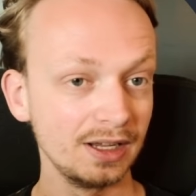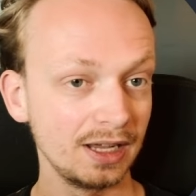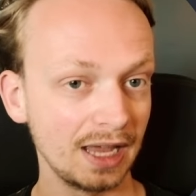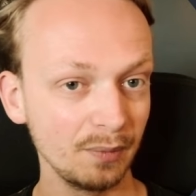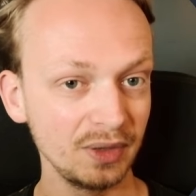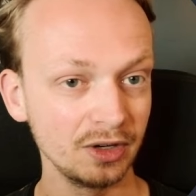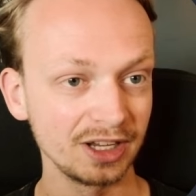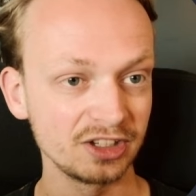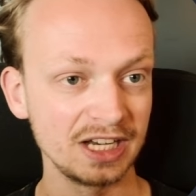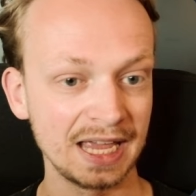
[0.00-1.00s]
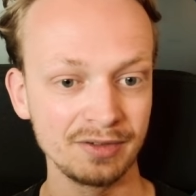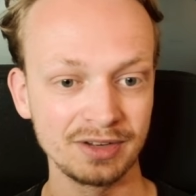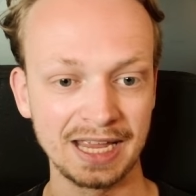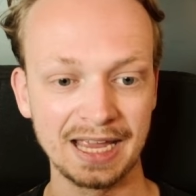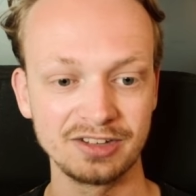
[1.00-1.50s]
And we don't actually have a
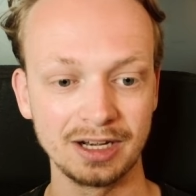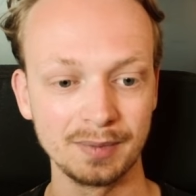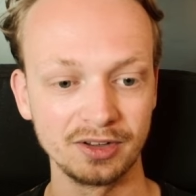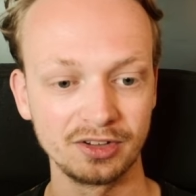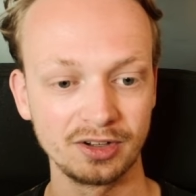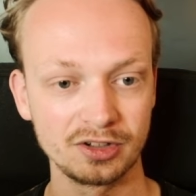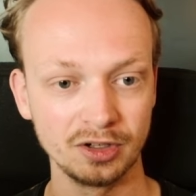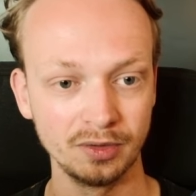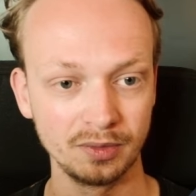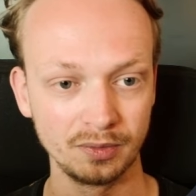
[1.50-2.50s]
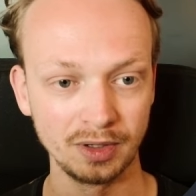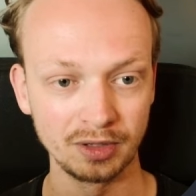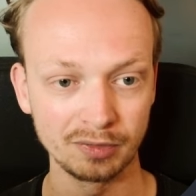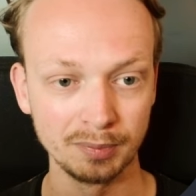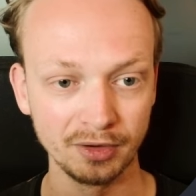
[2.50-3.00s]
head element. So we only
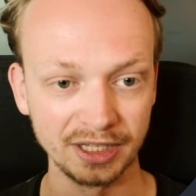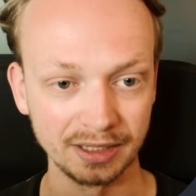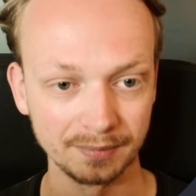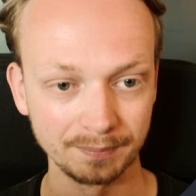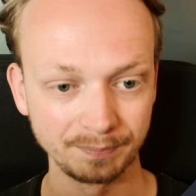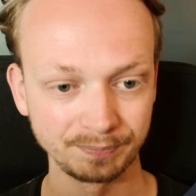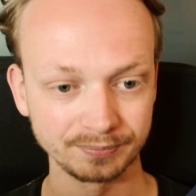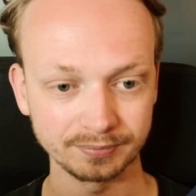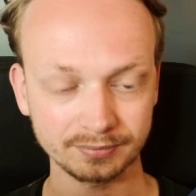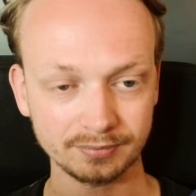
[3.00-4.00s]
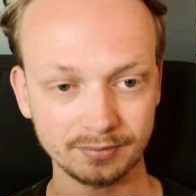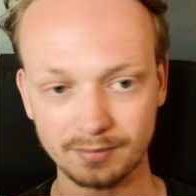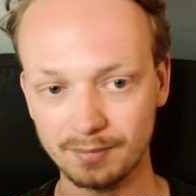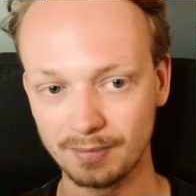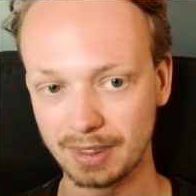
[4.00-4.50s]
have a body.
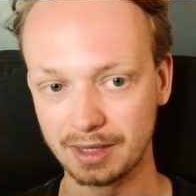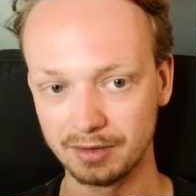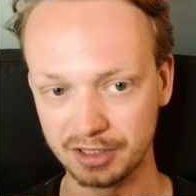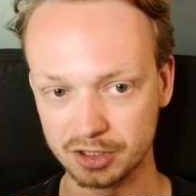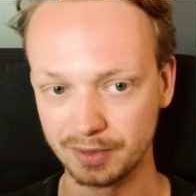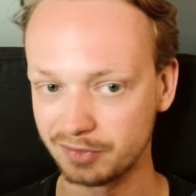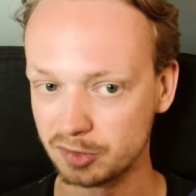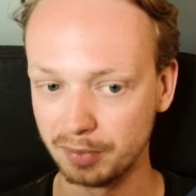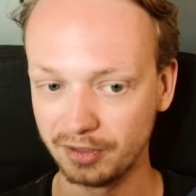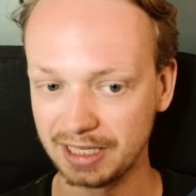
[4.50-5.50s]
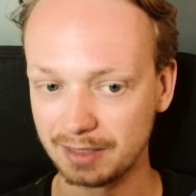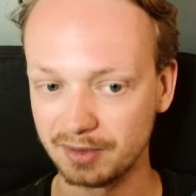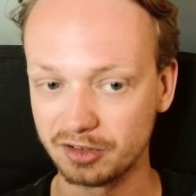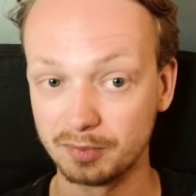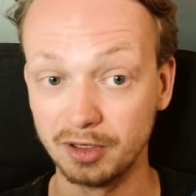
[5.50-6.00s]
Right, so we have this body
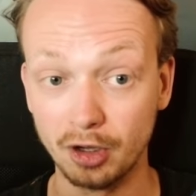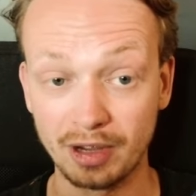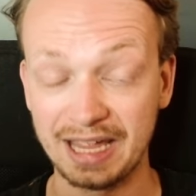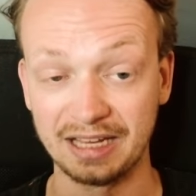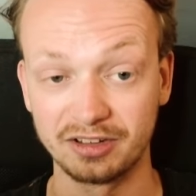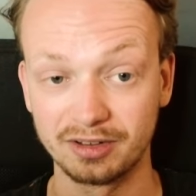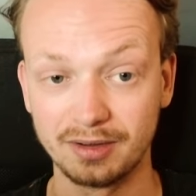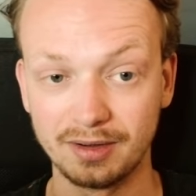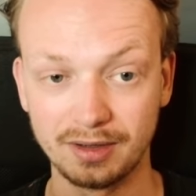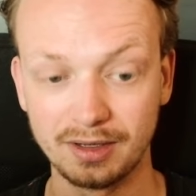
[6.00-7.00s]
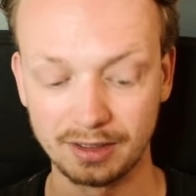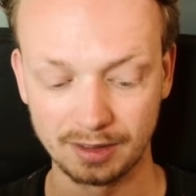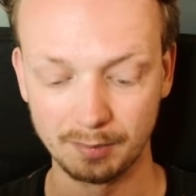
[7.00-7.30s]
element, but no head. But